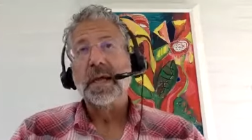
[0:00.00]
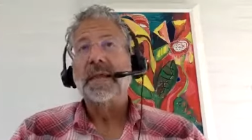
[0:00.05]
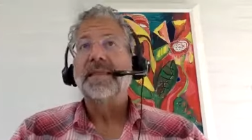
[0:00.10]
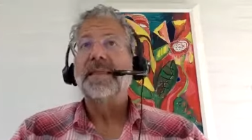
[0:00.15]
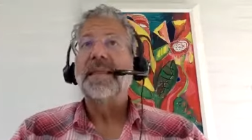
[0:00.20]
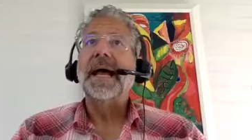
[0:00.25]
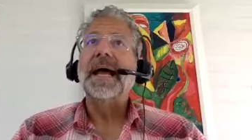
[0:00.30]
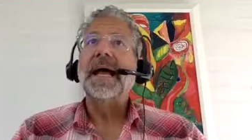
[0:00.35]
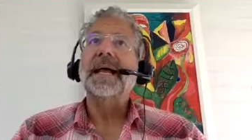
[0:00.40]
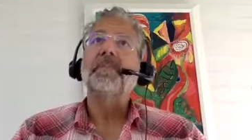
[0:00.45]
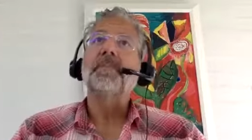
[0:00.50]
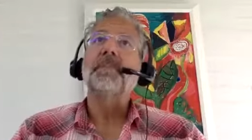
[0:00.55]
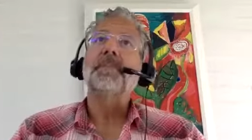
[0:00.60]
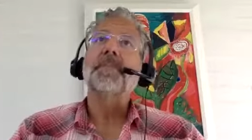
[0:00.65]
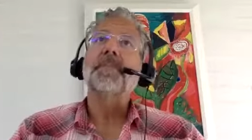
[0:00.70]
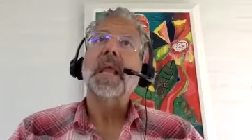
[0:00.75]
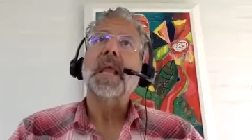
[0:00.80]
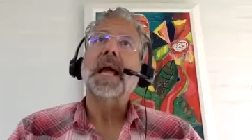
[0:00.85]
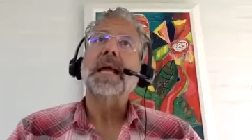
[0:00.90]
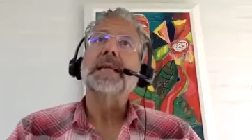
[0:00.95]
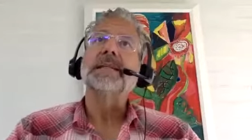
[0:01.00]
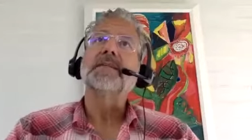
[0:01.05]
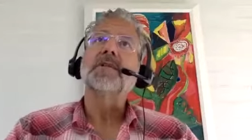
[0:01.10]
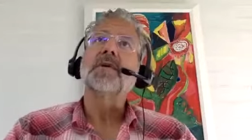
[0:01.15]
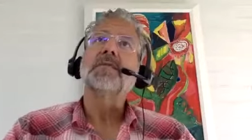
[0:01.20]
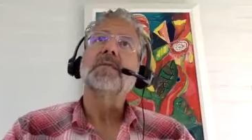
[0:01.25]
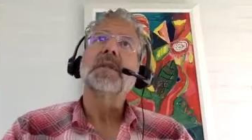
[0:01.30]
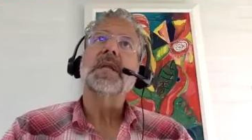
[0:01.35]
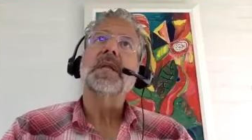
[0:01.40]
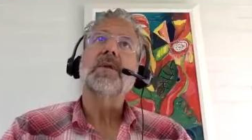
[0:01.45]
that I
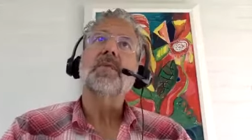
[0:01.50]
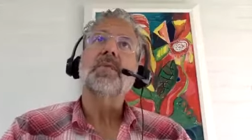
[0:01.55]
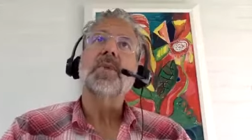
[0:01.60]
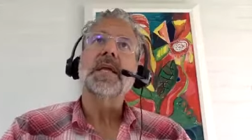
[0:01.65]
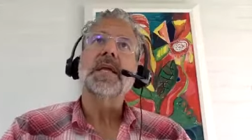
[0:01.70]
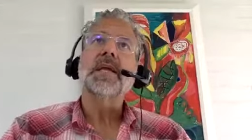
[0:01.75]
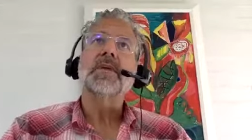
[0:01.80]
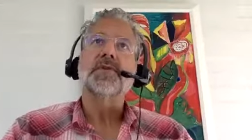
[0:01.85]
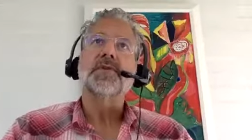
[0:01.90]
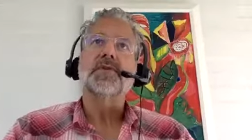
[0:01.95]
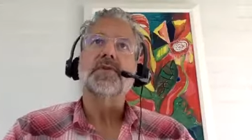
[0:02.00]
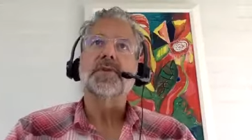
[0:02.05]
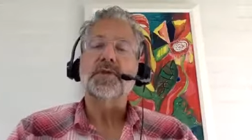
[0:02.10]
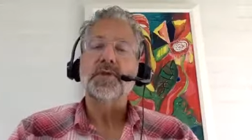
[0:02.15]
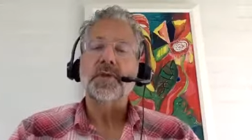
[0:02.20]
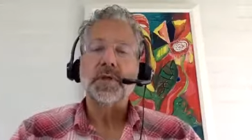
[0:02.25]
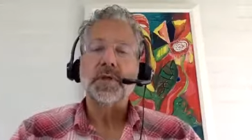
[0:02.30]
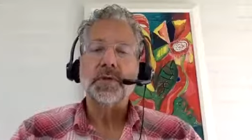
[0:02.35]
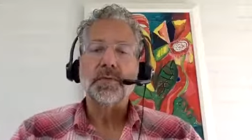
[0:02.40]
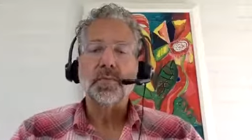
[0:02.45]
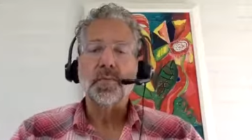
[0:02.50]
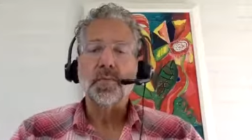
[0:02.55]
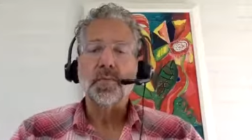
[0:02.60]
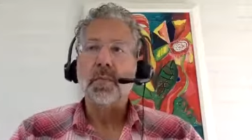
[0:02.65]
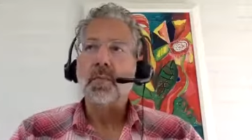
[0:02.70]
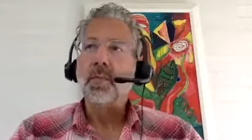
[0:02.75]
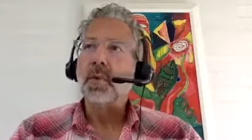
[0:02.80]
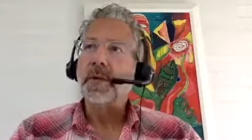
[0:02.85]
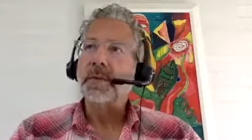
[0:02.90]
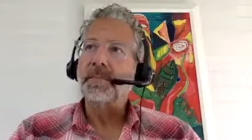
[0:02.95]
don't think we understood
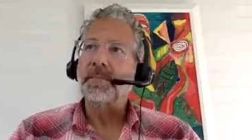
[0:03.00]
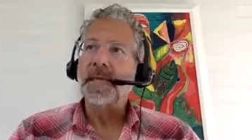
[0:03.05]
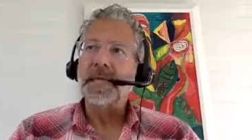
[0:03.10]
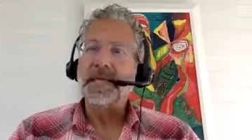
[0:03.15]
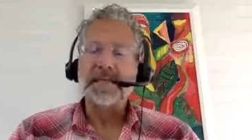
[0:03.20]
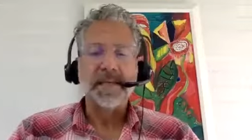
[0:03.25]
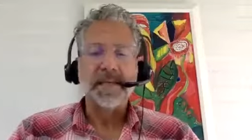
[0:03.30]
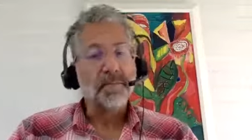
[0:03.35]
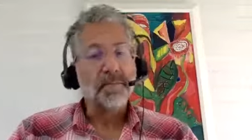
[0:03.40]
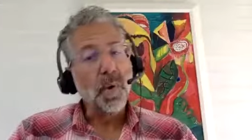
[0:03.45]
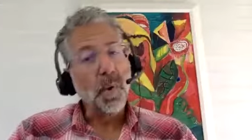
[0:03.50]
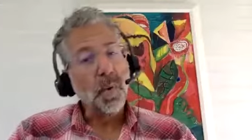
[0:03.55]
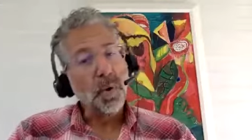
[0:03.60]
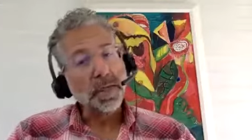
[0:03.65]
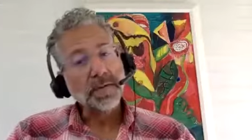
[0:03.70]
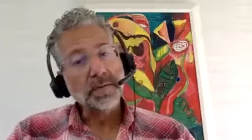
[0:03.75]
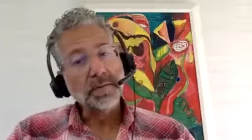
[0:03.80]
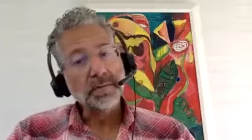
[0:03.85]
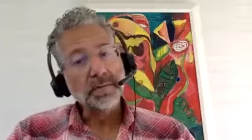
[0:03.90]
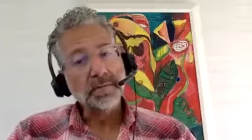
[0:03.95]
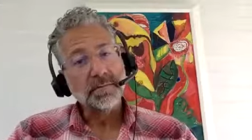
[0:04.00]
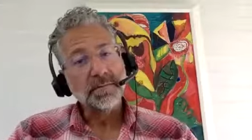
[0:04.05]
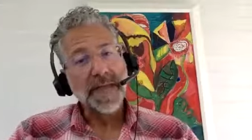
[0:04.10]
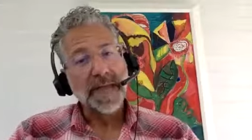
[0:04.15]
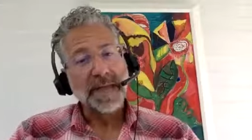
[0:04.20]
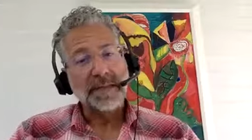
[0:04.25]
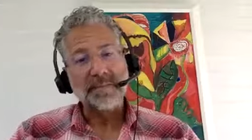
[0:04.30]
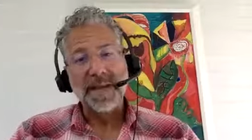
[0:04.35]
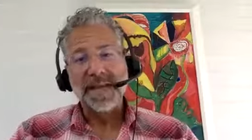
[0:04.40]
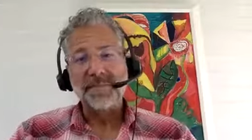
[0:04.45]
would be as important.
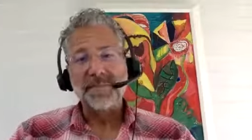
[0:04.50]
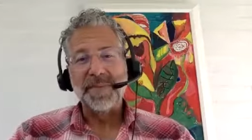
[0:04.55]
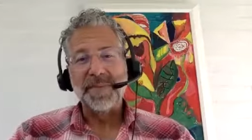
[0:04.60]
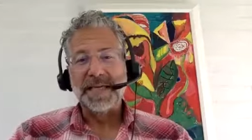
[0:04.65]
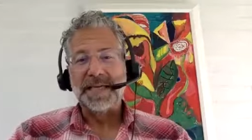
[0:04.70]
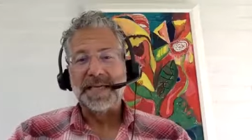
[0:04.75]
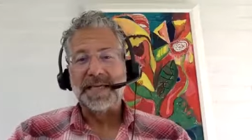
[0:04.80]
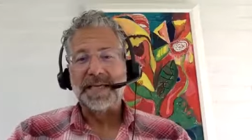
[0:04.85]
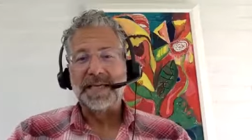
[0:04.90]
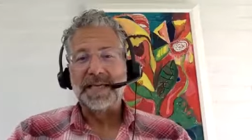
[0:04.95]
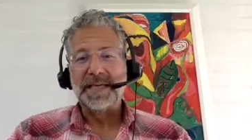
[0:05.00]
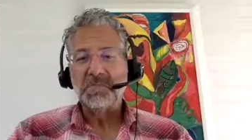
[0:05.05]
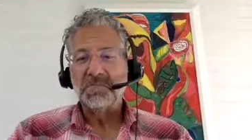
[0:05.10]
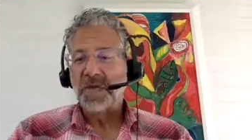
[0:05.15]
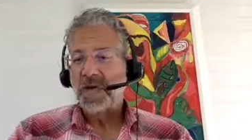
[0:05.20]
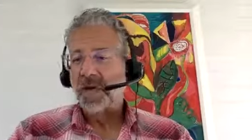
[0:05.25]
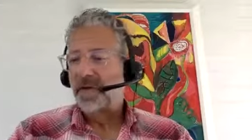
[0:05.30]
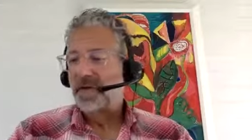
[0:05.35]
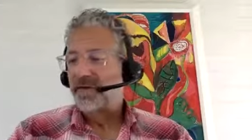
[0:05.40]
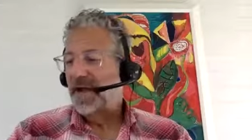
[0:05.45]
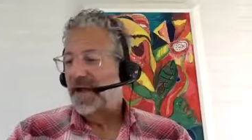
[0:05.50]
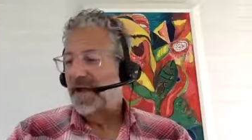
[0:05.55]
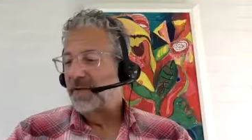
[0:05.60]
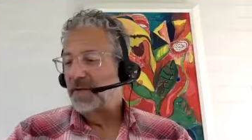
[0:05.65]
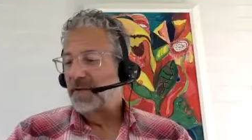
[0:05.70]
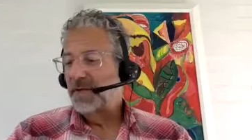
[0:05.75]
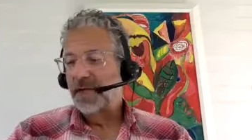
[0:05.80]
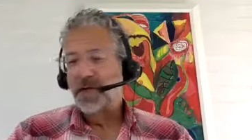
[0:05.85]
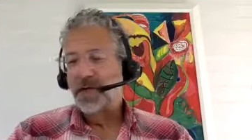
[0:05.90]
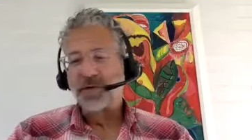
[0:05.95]
And maybe, you know, if I
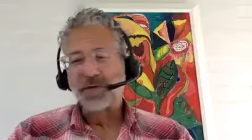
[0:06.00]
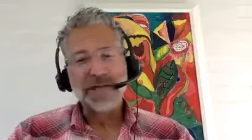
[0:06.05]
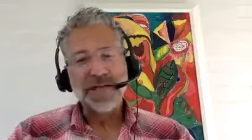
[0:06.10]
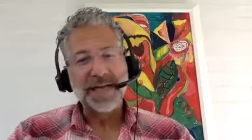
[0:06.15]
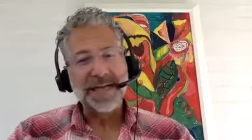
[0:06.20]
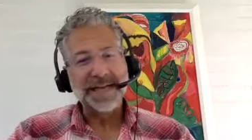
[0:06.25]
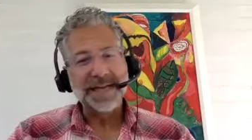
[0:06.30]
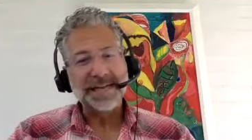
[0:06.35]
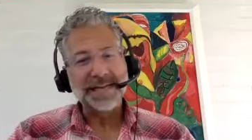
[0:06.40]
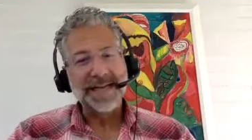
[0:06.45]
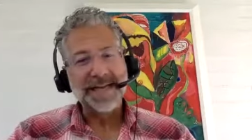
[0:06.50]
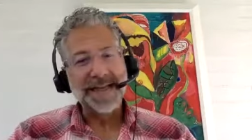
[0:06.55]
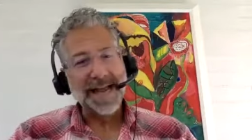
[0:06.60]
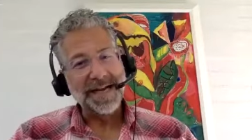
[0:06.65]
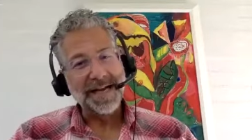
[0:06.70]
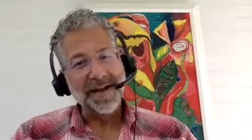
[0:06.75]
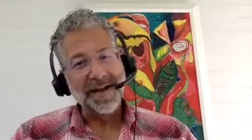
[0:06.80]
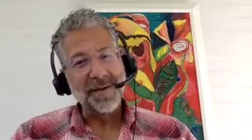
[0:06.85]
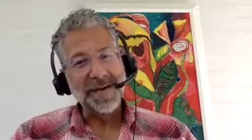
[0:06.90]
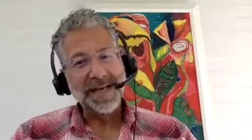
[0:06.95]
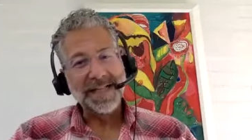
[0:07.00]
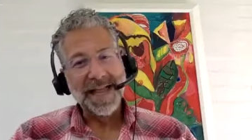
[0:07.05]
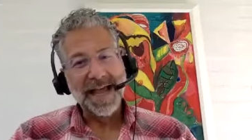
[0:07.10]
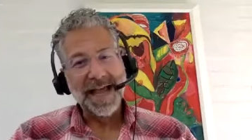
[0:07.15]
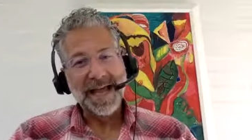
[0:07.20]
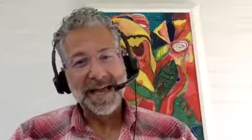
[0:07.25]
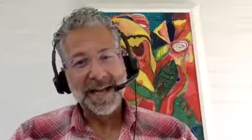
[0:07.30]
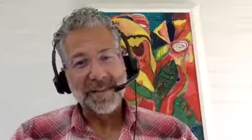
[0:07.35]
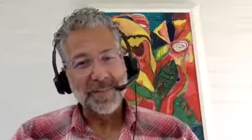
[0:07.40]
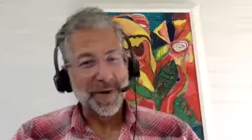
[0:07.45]
were negotiating today knowing
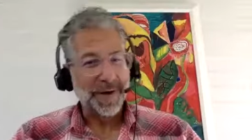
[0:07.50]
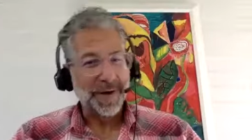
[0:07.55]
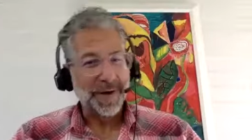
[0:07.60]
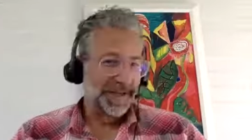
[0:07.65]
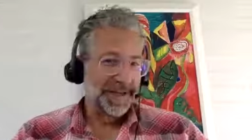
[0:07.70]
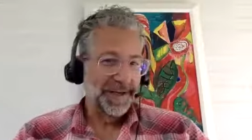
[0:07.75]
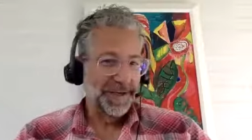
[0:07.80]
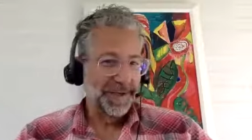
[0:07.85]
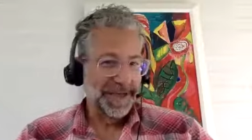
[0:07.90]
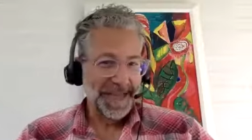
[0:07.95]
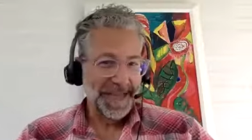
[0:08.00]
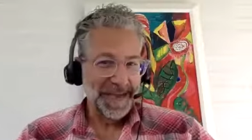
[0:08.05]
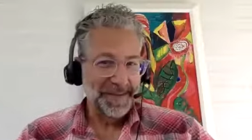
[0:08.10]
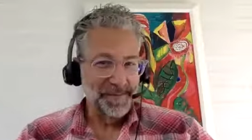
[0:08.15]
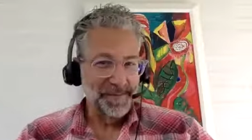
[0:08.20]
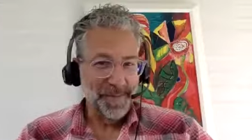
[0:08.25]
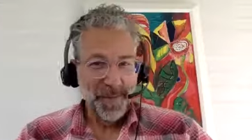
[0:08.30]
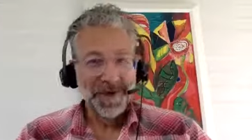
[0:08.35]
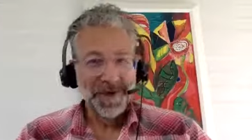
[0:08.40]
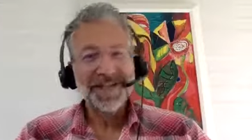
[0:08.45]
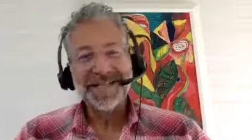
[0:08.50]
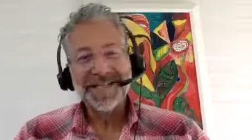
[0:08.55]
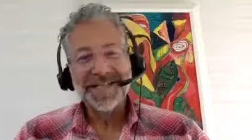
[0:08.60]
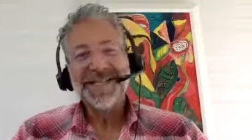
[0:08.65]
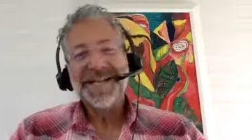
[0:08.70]
that, I probably could get more.